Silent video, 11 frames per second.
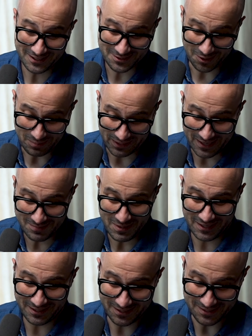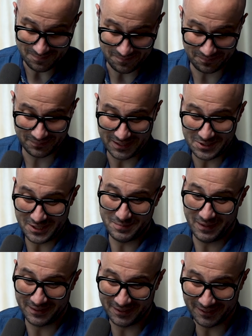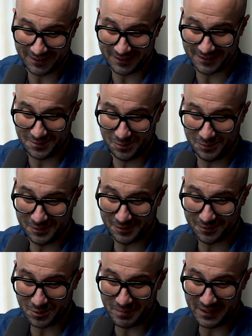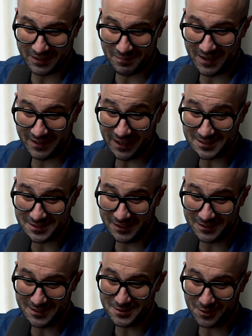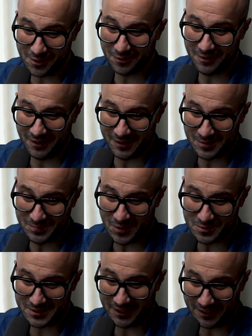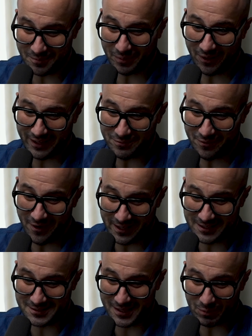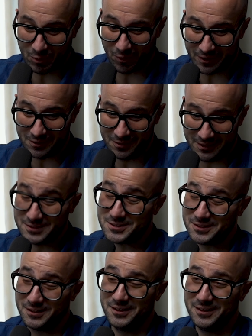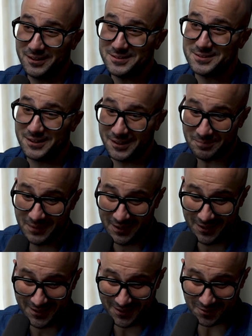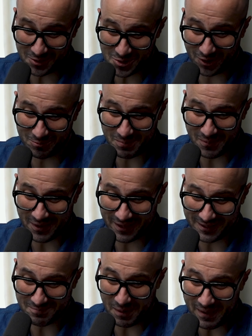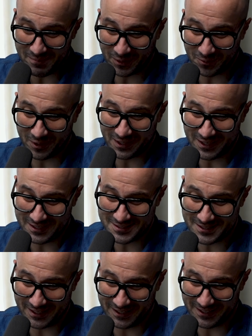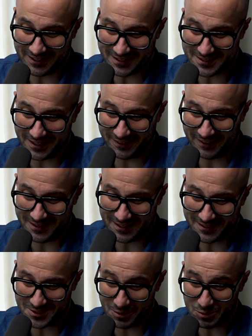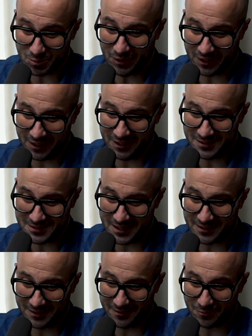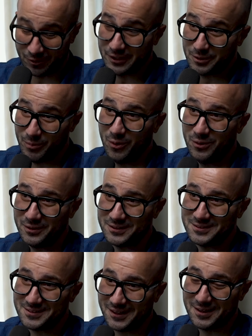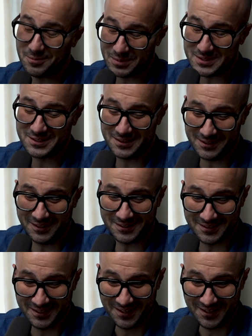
so I became a, um, a cheesemonger, or I would have been about eighteen years ago. Um, I was studying applied finance at Macquarie Uni in Sydney, and um, I got a job with my my mum on the weekends at a uh, deli that she was working in down at Maringa Mall and uh, up in Sydney, and